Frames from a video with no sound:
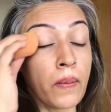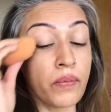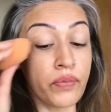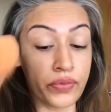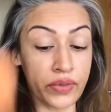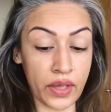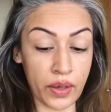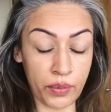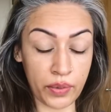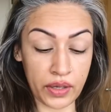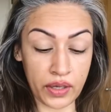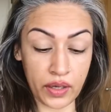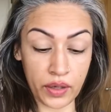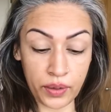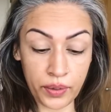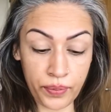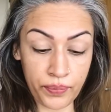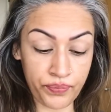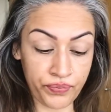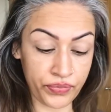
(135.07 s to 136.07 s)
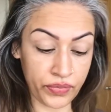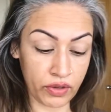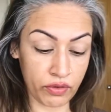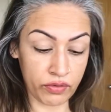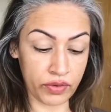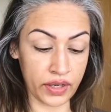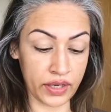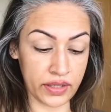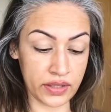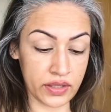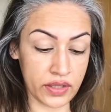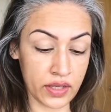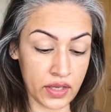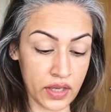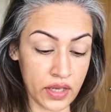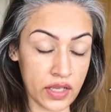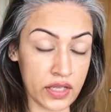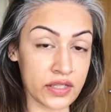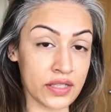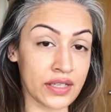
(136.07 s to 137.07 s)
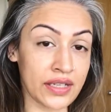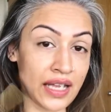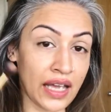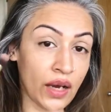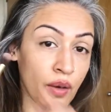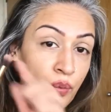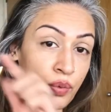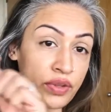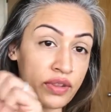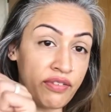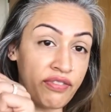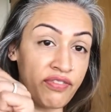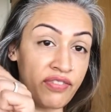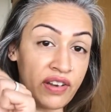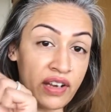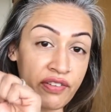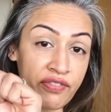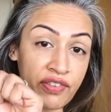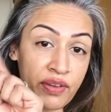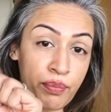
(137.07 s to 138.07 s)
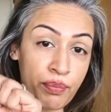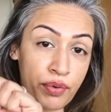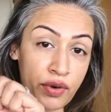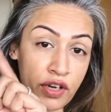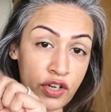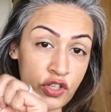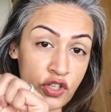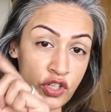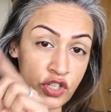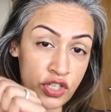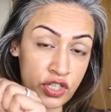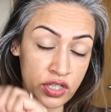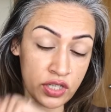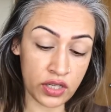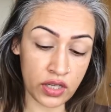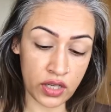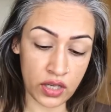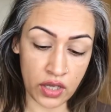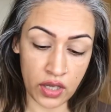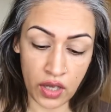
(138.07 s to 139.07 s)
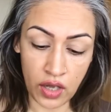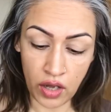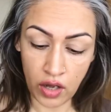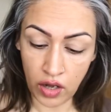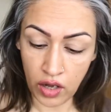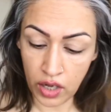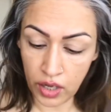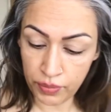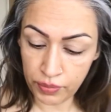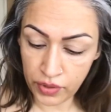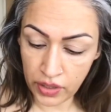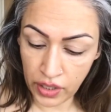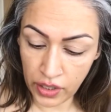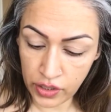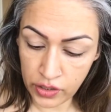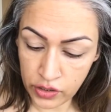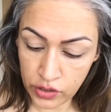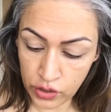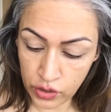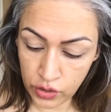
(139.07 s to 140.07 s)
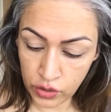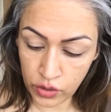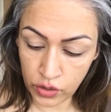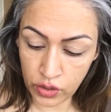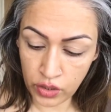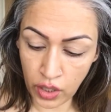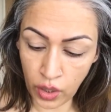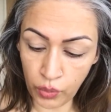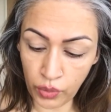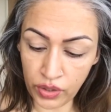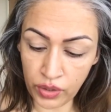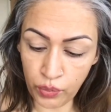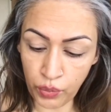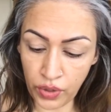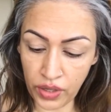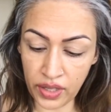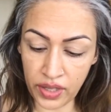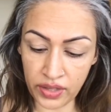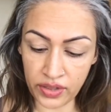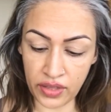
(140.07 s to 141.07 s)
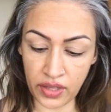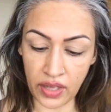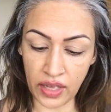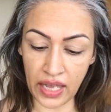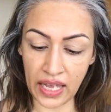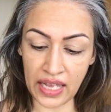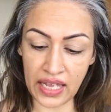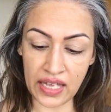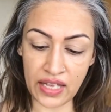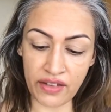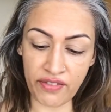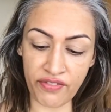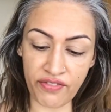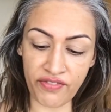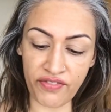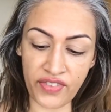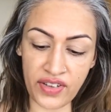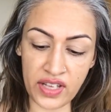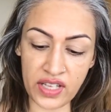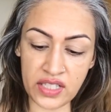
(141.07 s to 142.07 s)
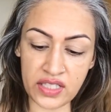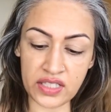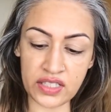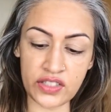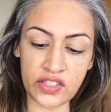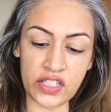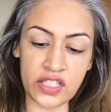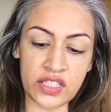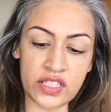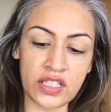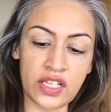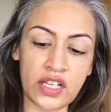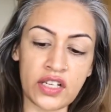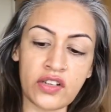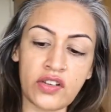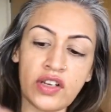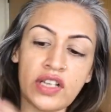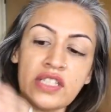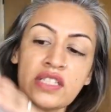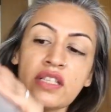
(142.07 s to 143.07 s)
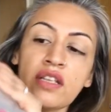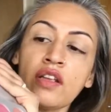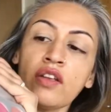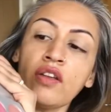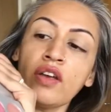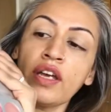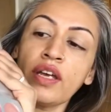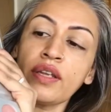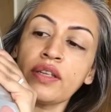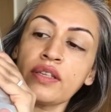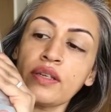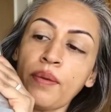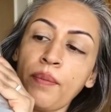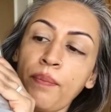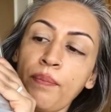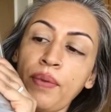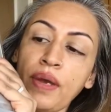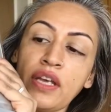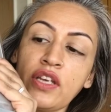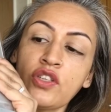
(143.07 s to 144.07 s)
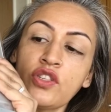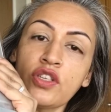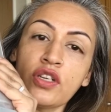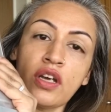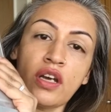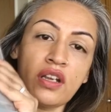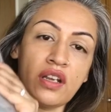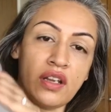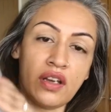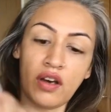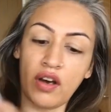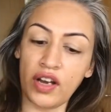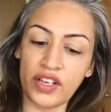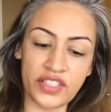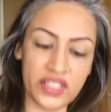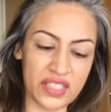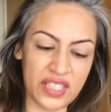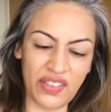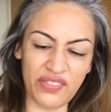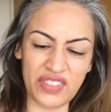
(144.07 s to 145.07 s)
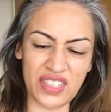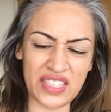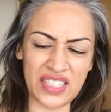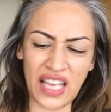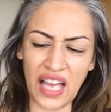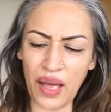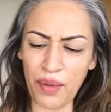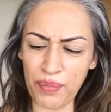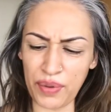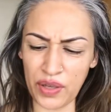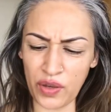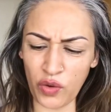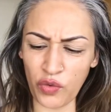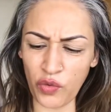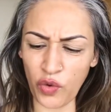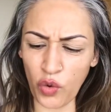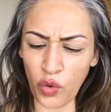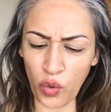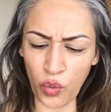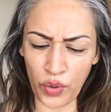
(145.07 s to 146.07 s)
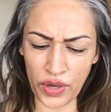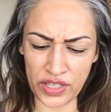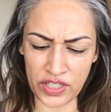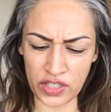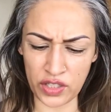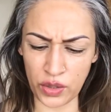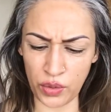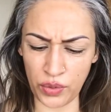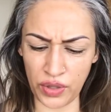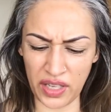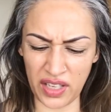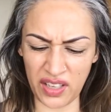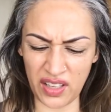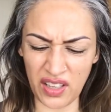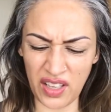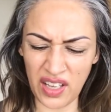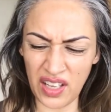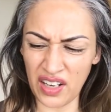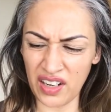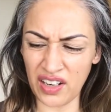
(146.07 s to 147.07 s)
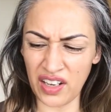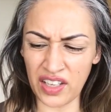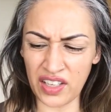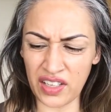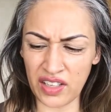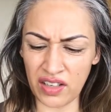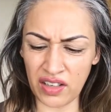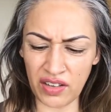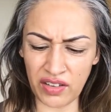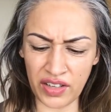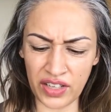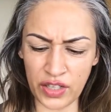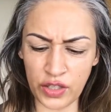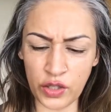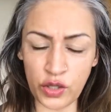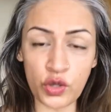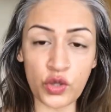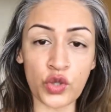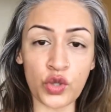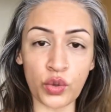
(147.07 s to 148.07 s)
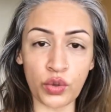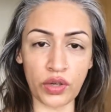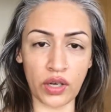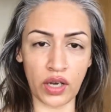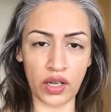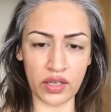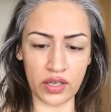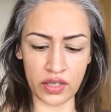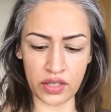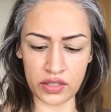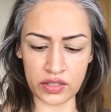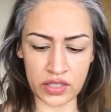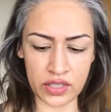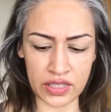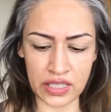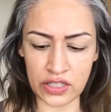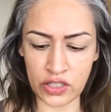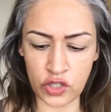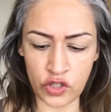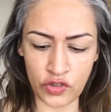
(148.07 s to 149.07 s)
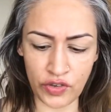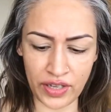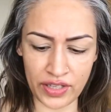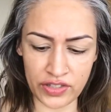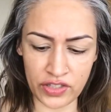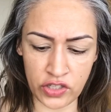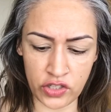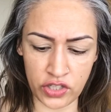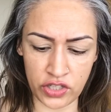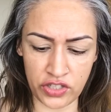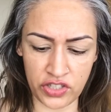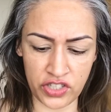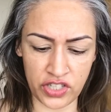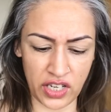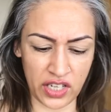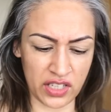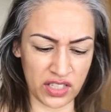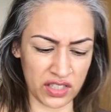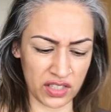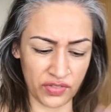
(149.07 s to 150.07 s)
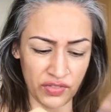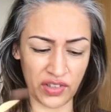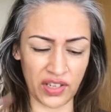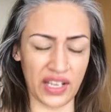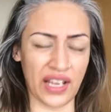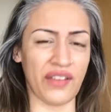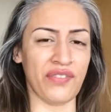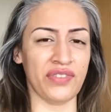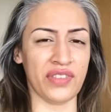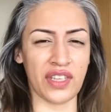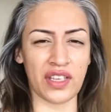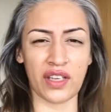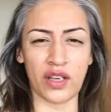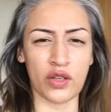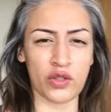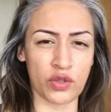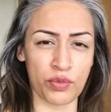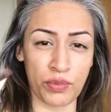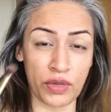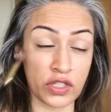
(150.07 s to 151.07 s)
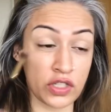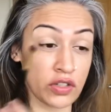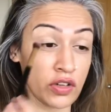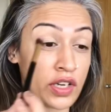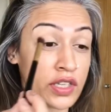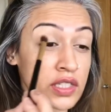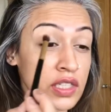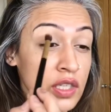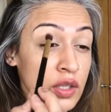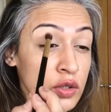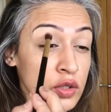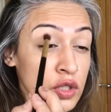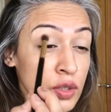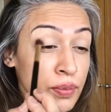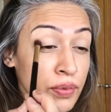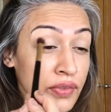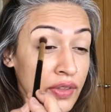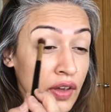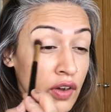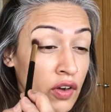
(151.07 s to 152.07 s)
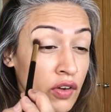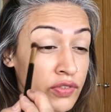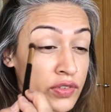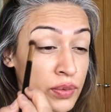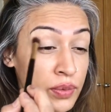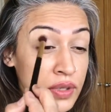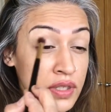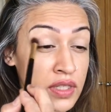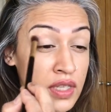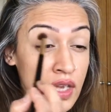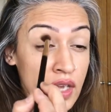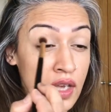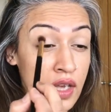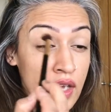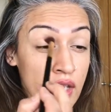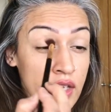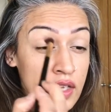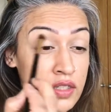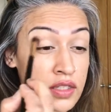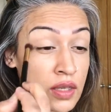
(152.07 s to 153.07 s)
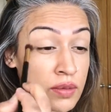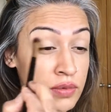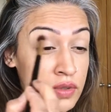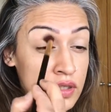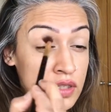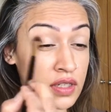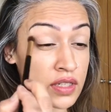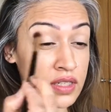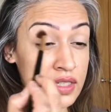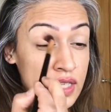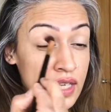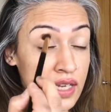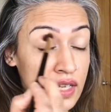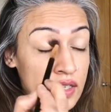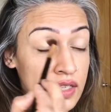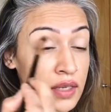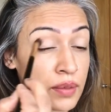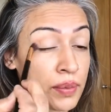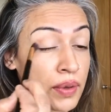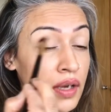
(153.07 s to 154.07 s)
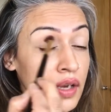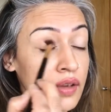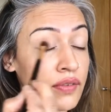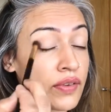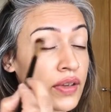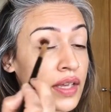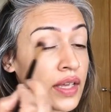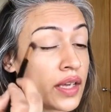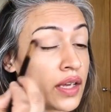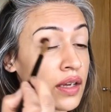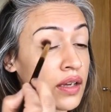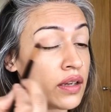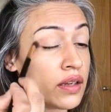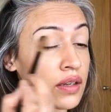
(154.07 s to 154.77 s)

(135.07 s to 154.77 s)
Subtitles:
There we go. Right, so now with a fluffy brush, I'm going to go in with just a nice light beige color. I just have this habit of always doing like a light neutral color just as a transition shade. I just feel like everything goes on much nicely on top of that afterwards. So I'm just going to take a little bit over here.